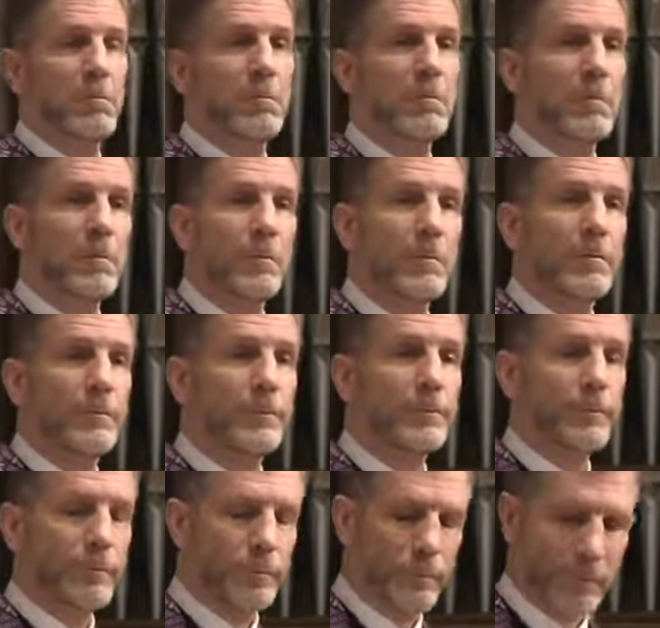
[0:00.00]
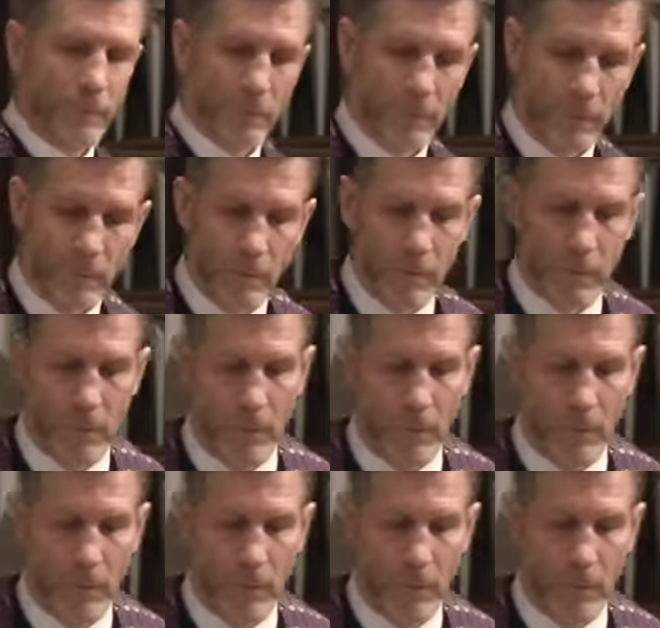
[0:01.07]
(no one is talking)